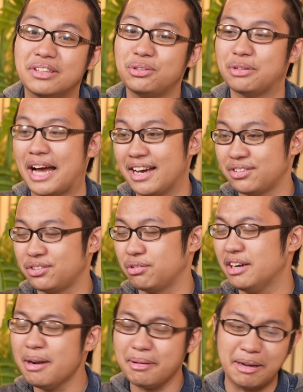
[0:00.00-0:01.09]
ask, or
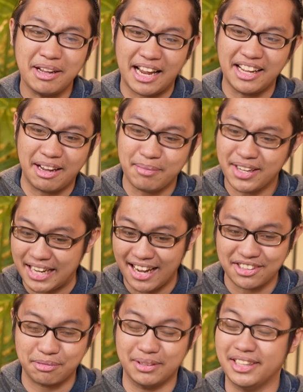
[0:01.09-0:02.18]
I'm not
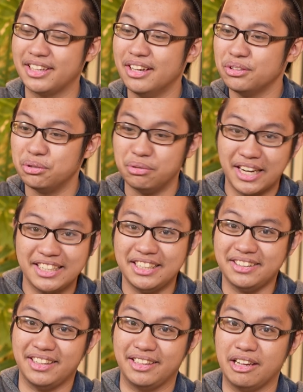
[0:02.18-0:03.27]
asked, but like to do
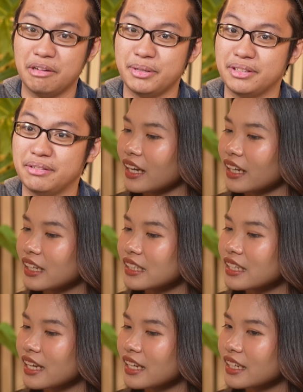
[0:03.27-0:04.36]
anything. I mean, Kasi
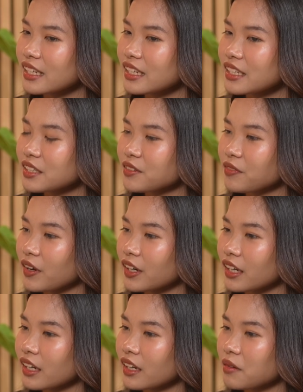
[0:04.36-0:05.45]
he's
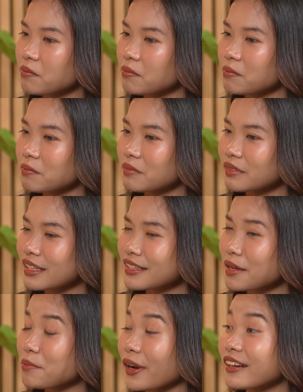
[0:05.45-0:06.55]
very, let's say,
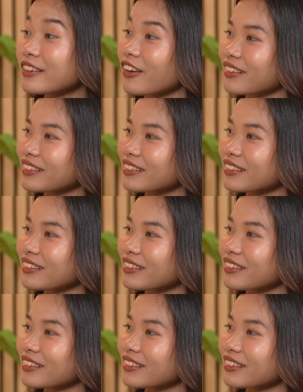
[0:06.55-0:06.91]
brain rot.